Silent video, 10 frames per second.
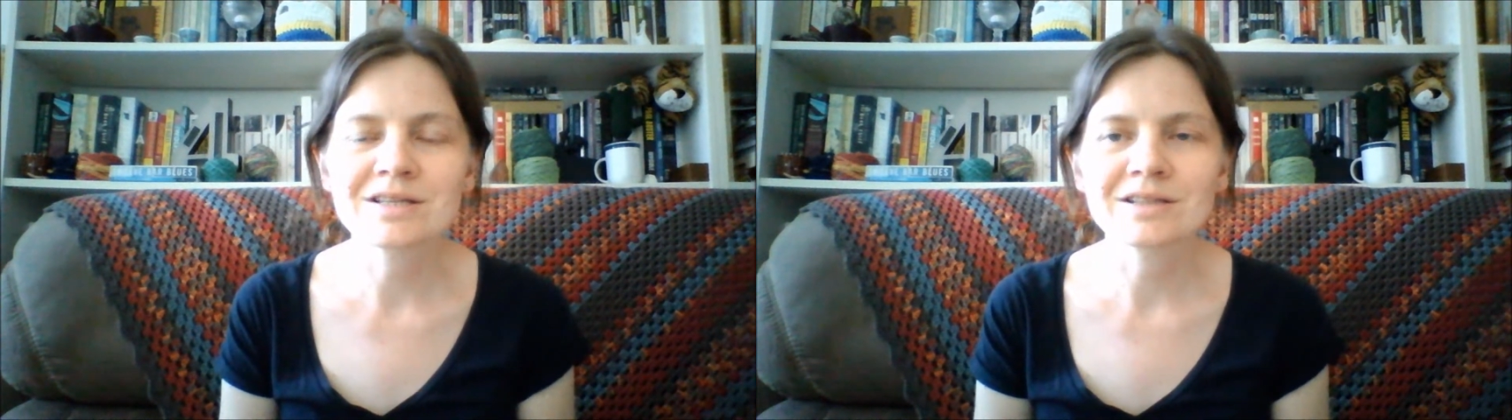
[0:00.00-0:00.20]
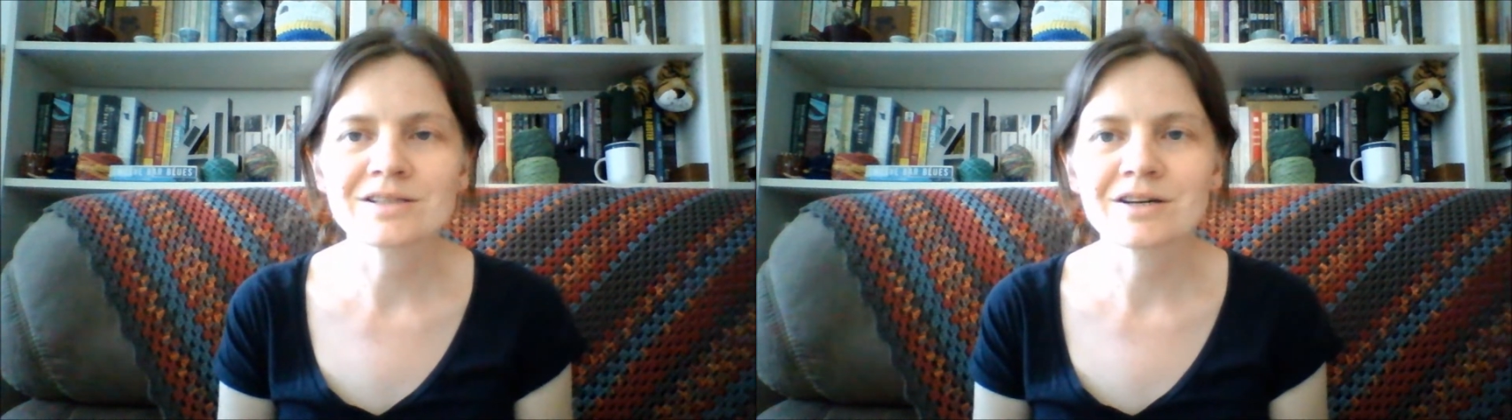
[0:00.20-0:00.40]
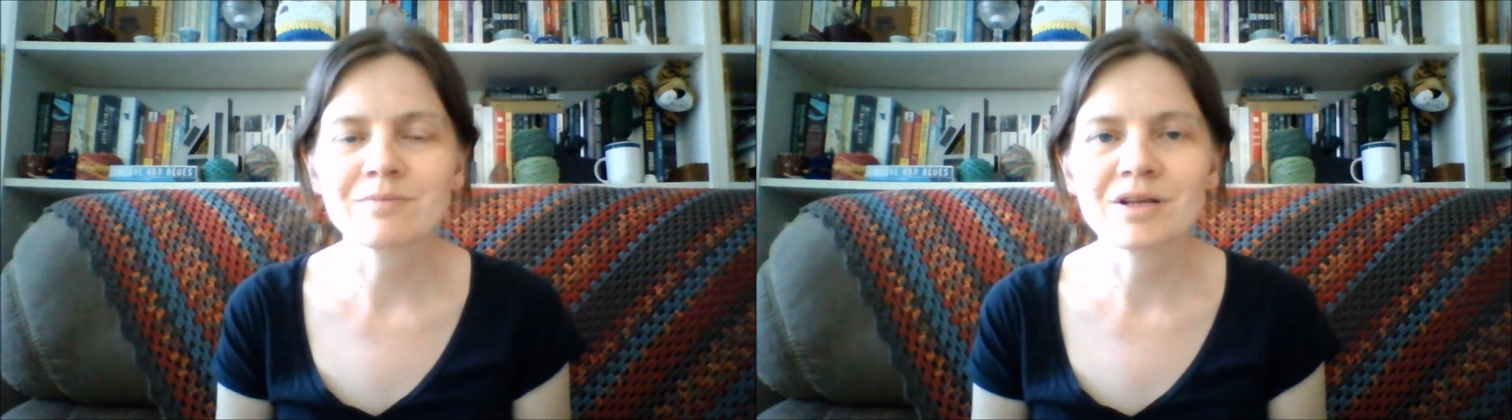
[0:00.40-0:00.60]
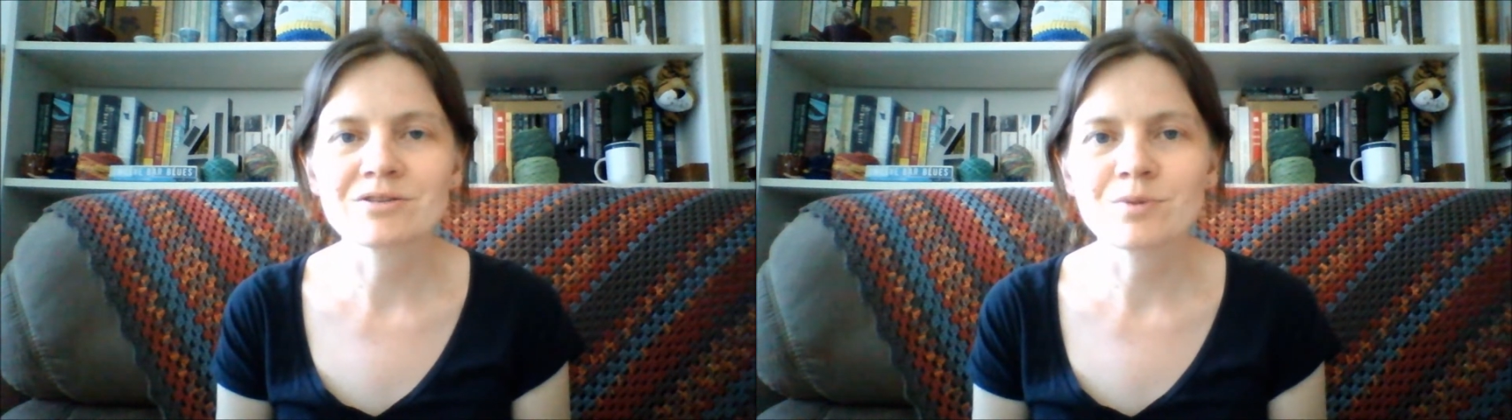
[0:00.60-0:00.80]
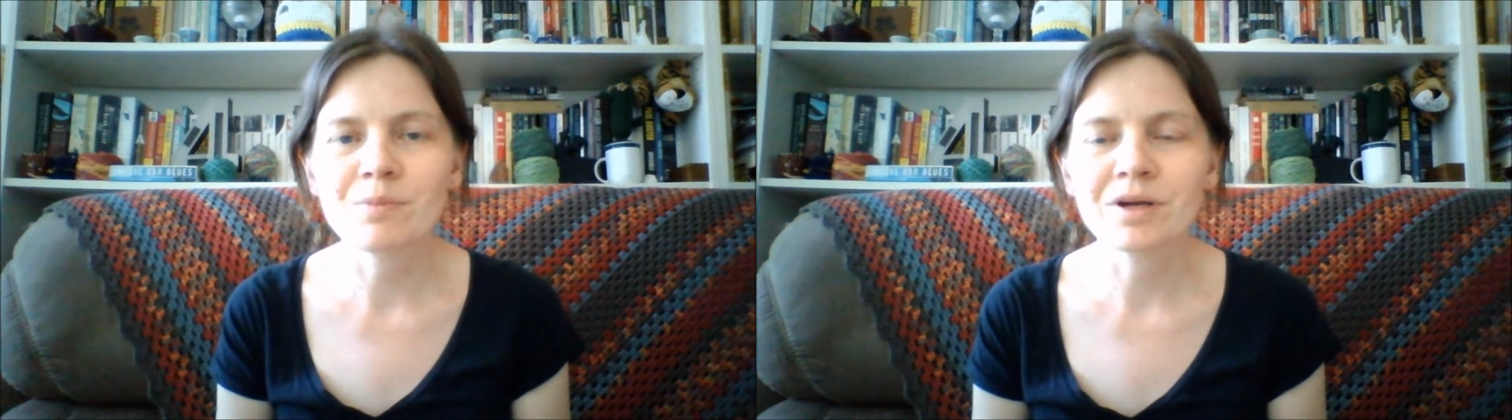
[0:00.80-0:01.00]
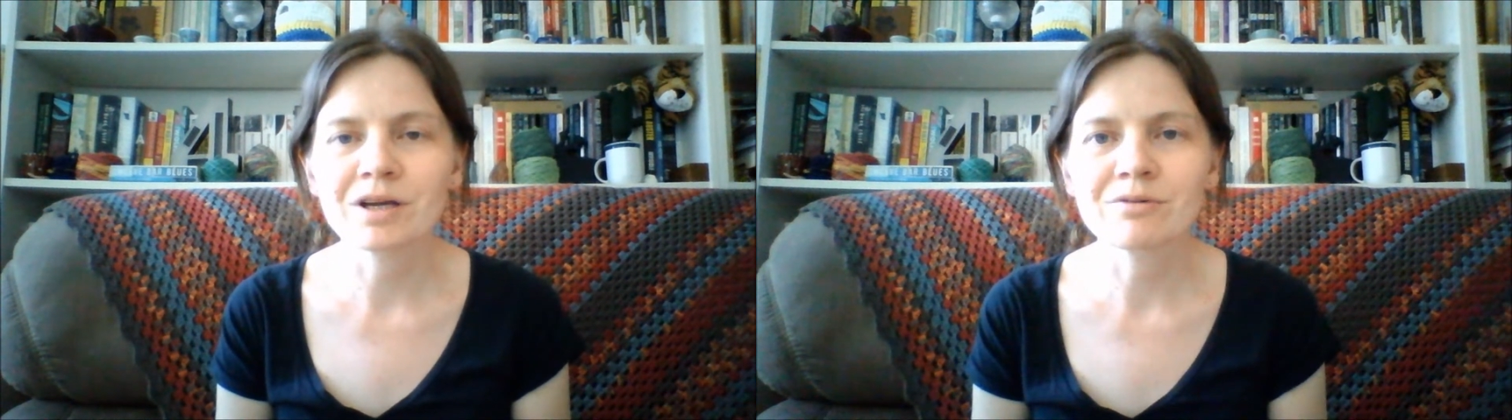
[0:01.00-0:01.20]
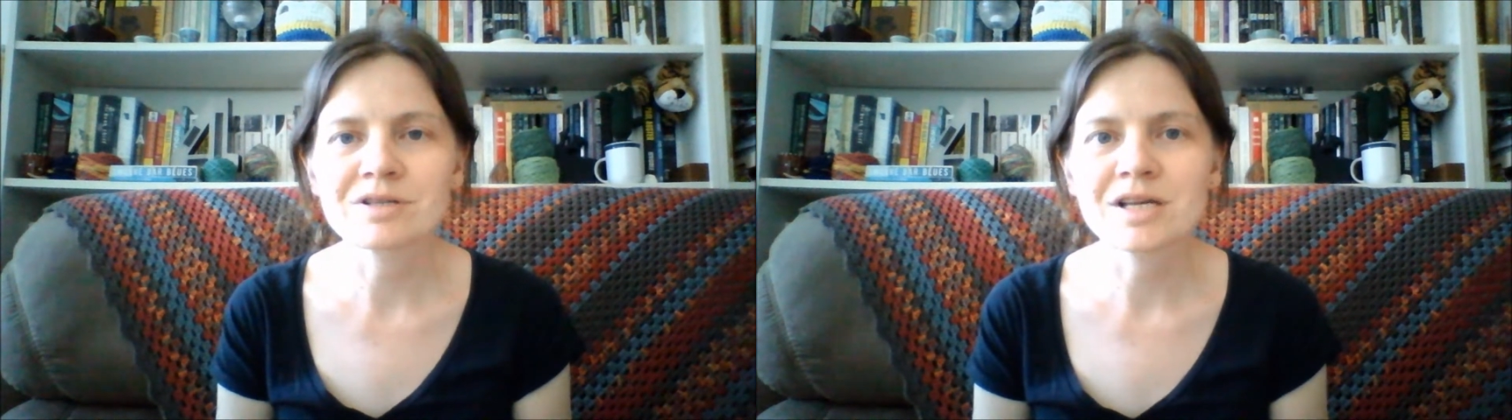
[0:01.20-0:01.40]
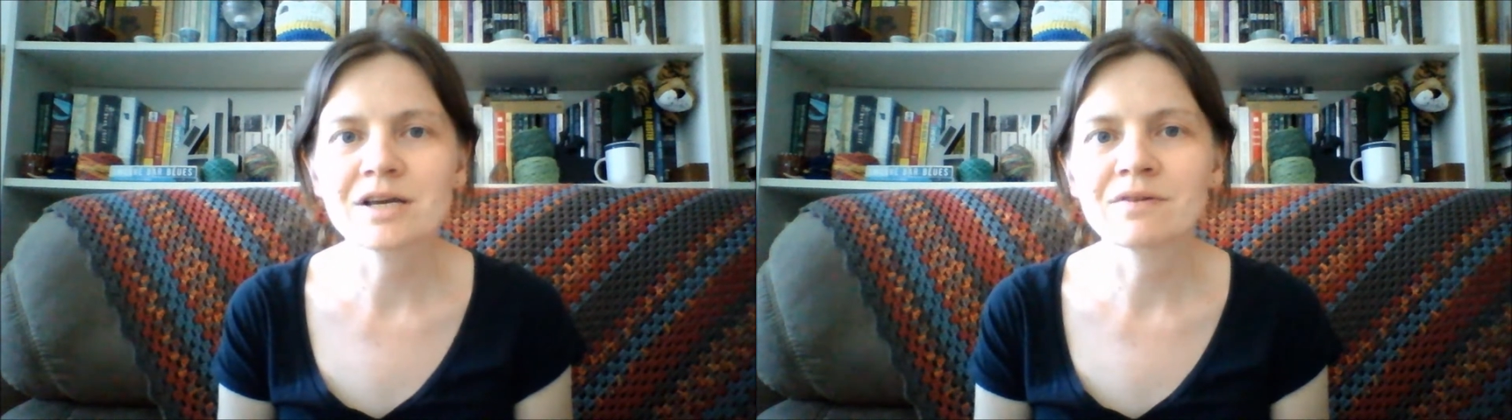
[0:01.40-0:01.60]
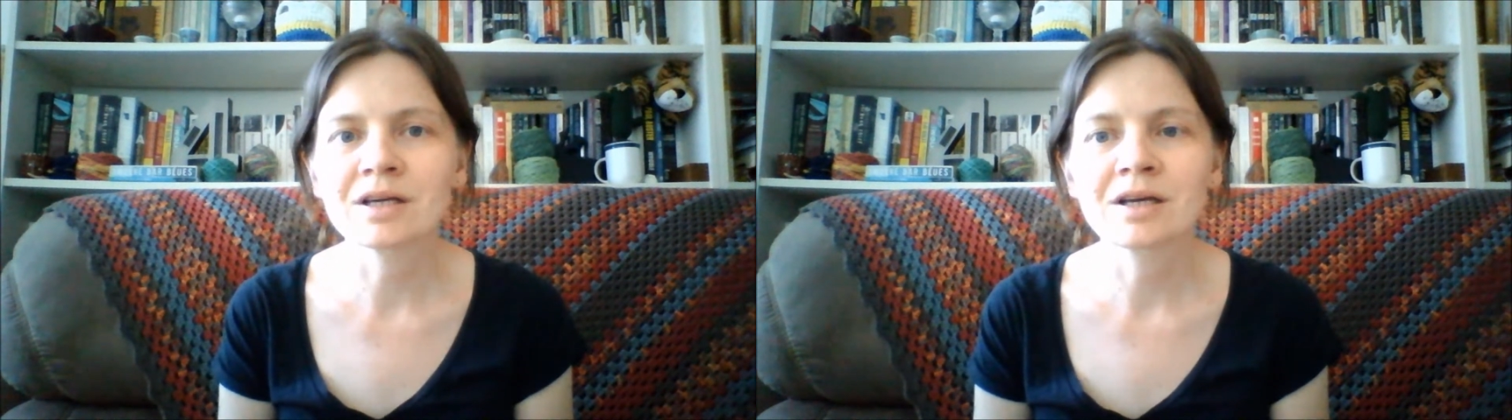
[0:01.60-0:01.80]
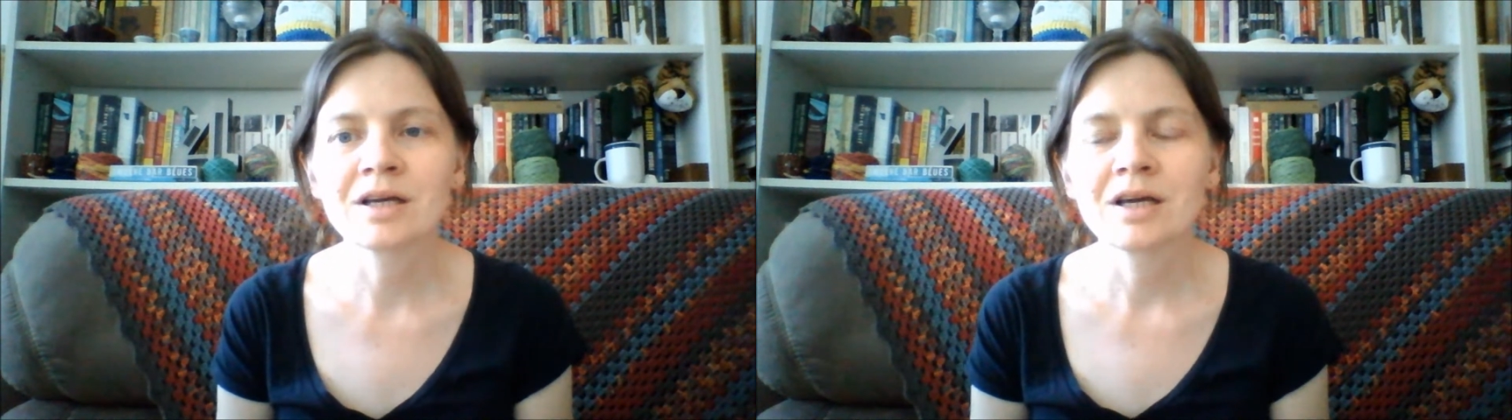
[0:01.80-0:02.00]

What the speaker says: that I've been swapping and receiving.